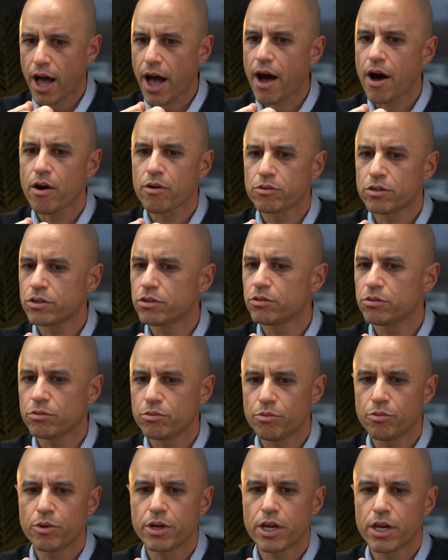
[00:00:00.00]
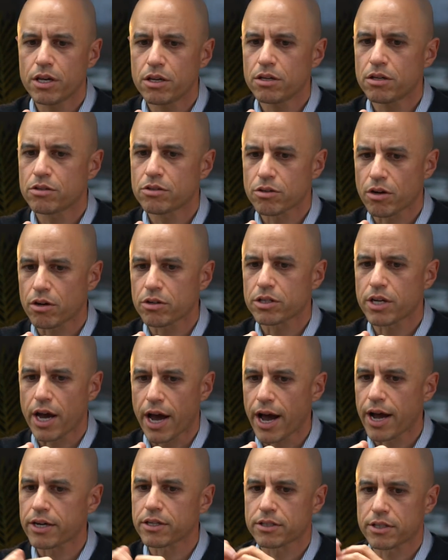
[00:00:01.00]
how do we start to
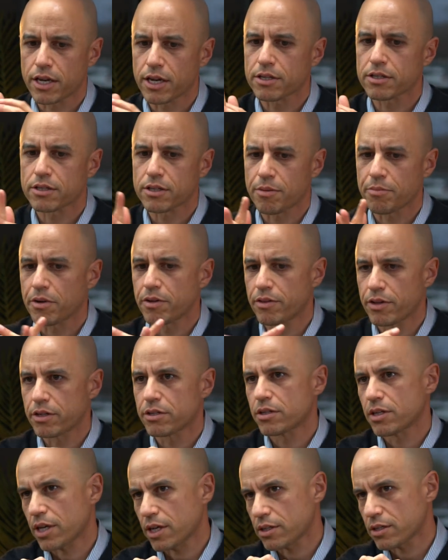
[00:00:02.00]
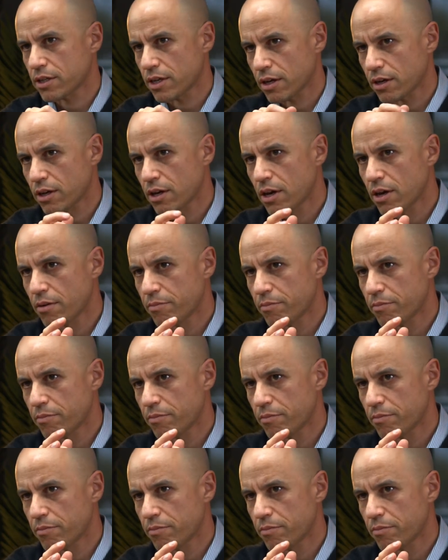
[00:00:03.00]
access some of this testing?